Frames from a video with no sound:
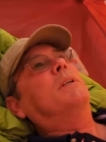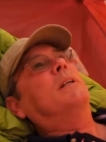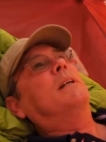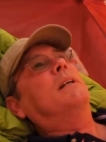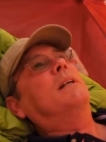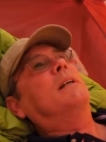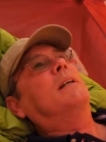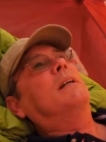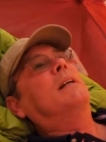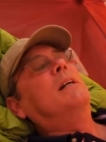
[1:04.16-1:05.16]
But
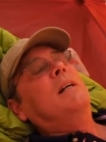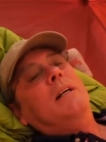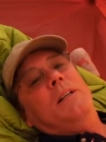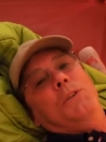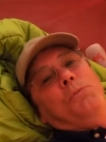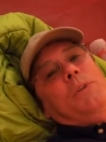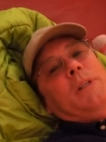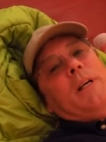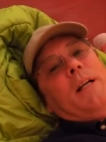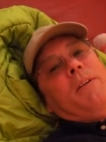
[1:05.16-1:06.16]
uh, really
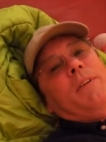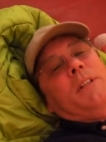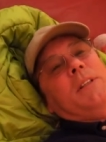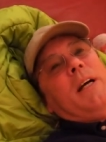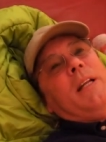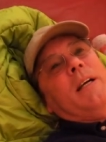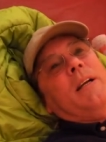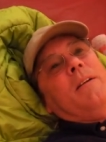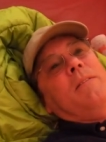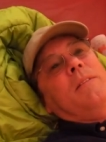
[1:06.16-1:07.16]
kind of exciting.
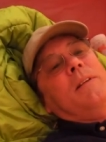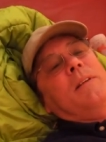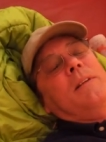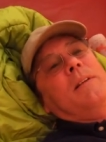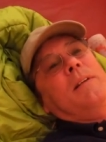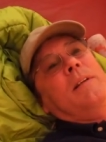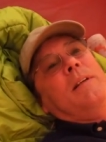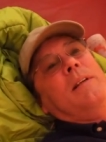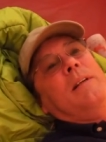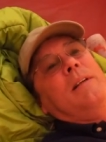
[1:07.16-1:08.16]
You know?
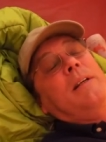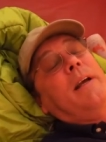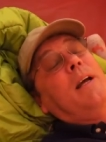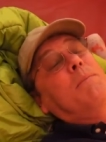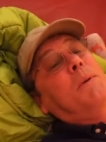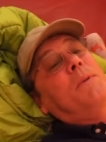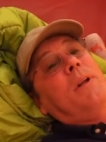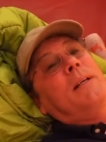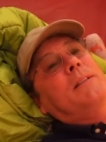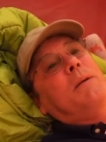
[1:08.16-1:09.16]
Can't remember the
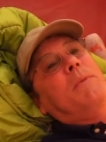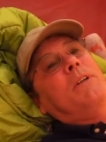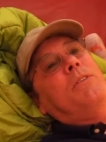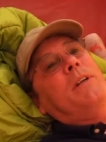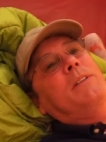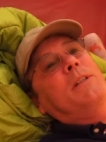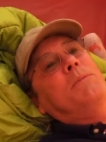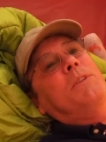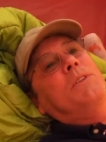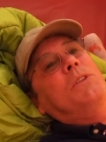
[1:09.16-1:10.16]
last time I tried
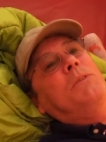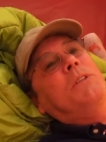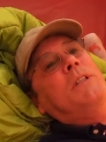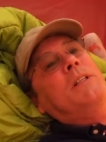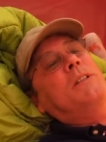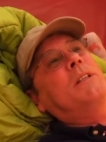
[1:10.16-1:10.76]
something as new as this.